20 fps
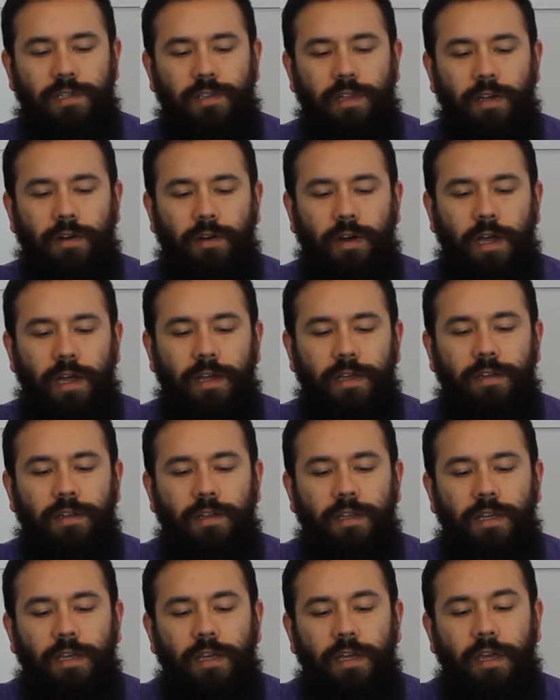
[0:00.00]
layer height,
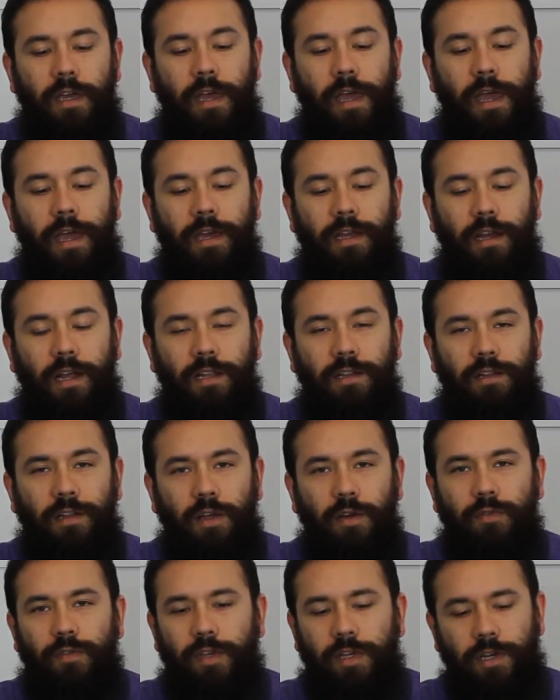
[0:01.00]
and I
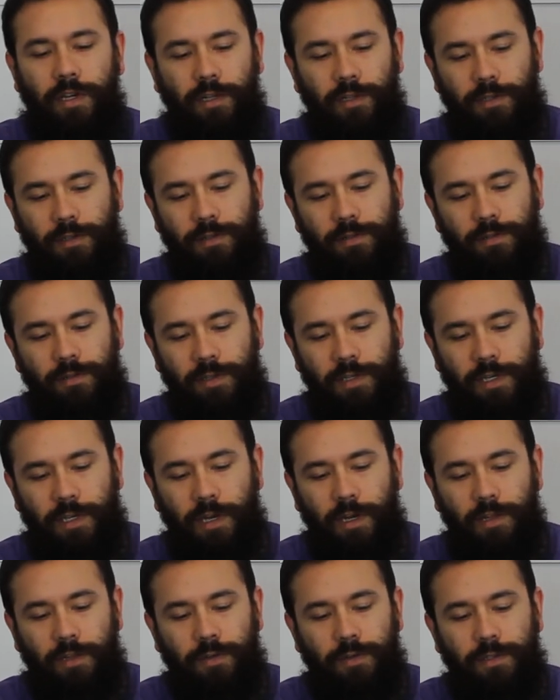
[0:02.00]
love the color. The
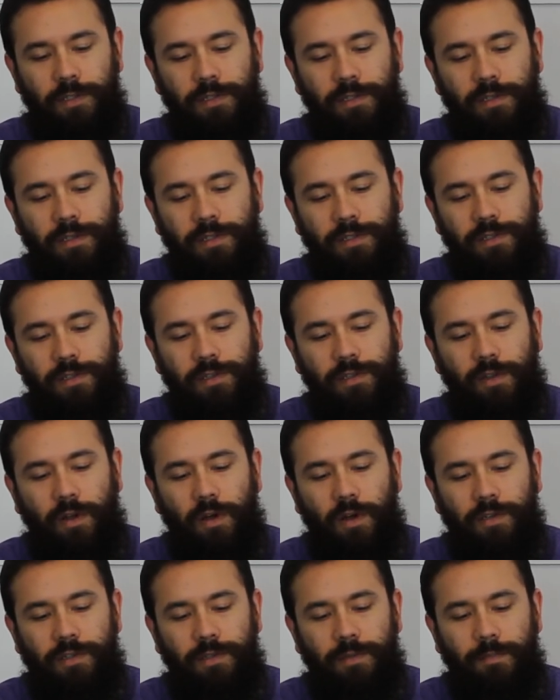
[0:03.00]
color is just
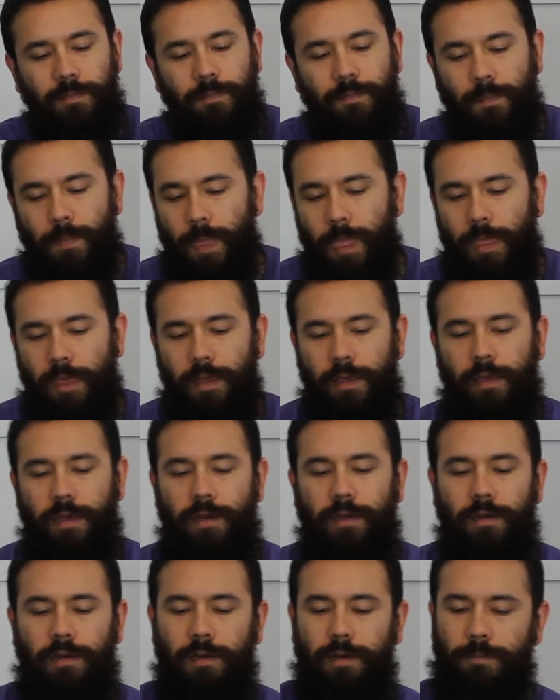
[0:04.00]
awesome.
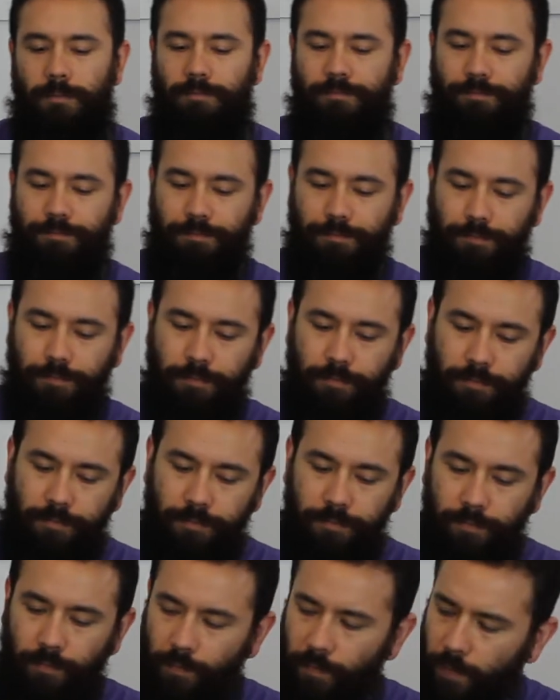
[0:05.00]
I
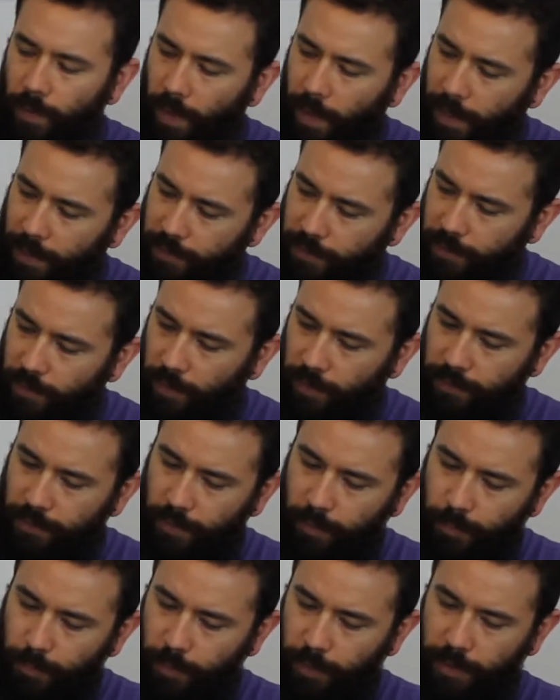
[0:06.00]
actually
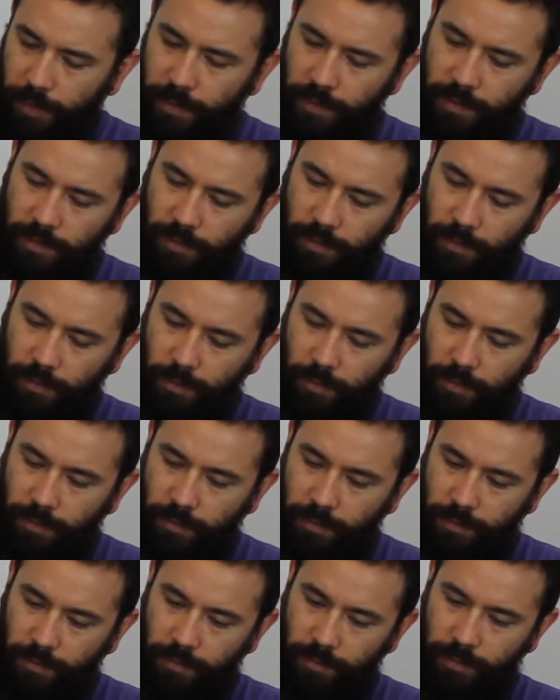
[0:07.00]
also printed this little
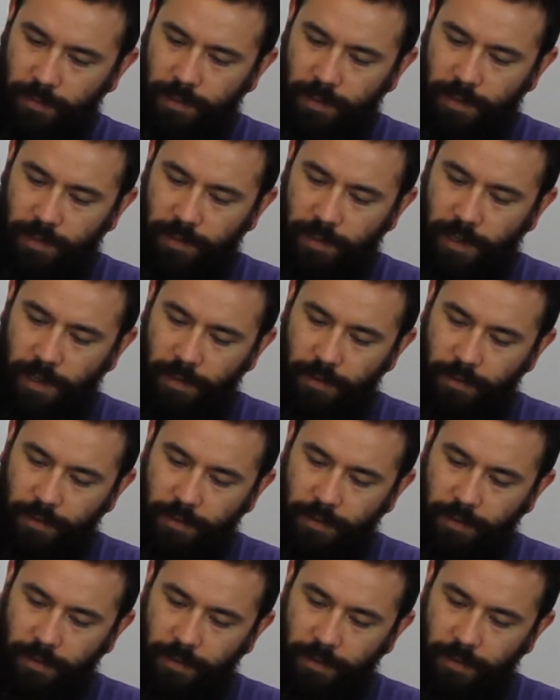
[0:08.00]
container,